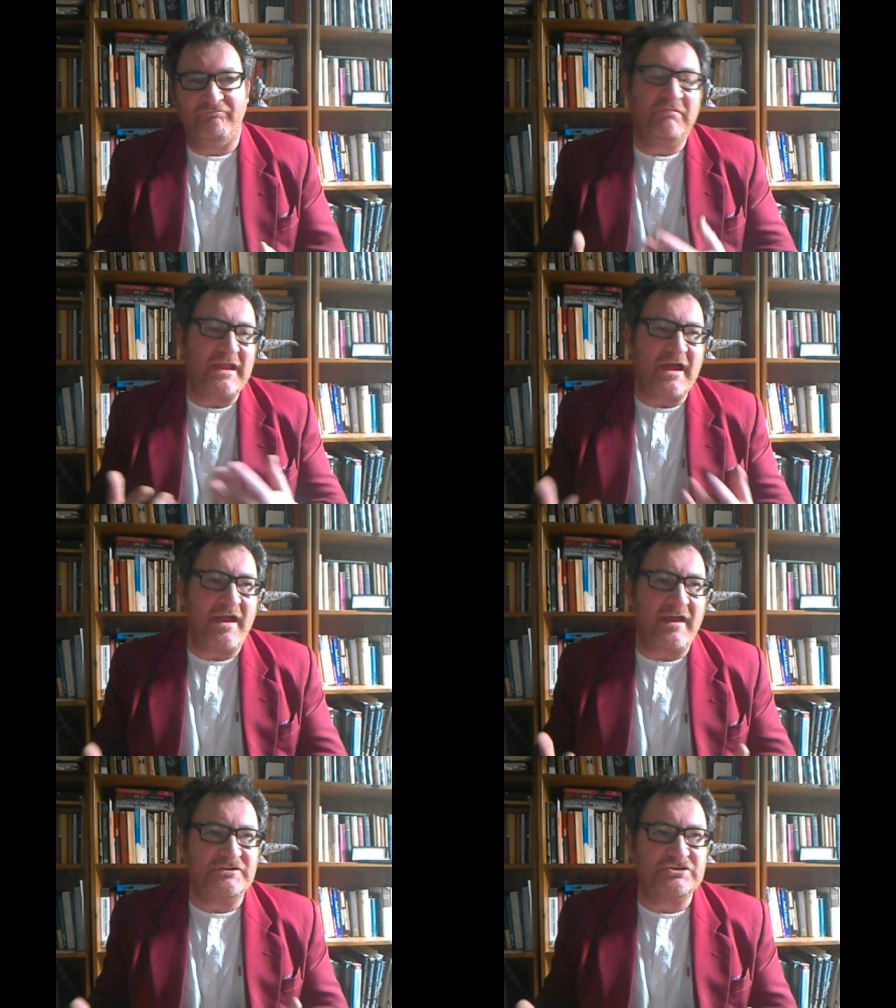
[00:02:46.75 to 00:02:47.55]

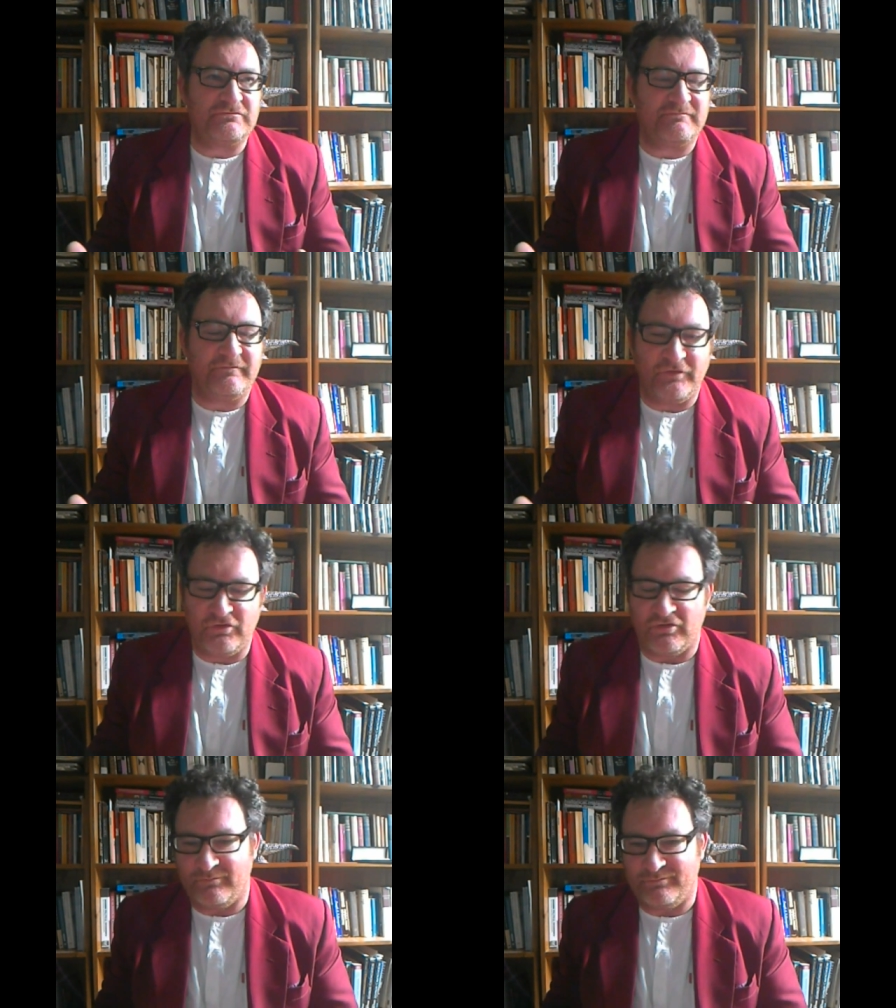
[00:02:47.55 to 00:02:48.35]
large
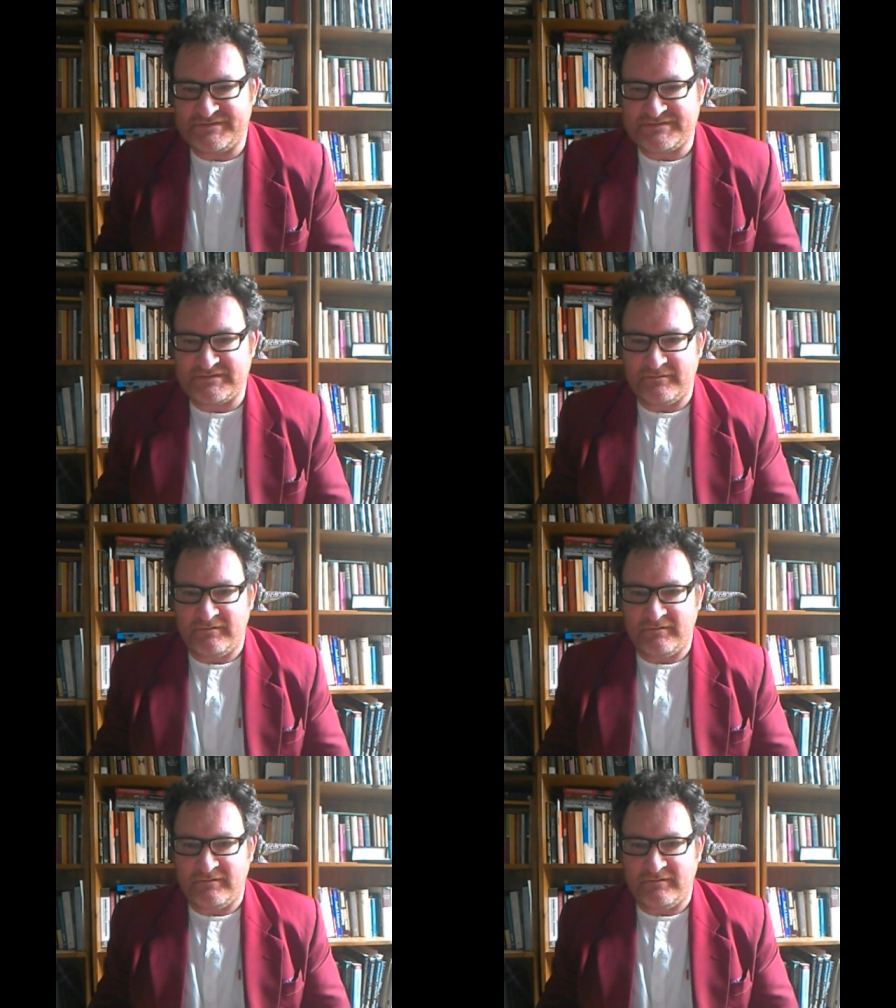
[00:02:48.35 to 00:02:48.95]
firms.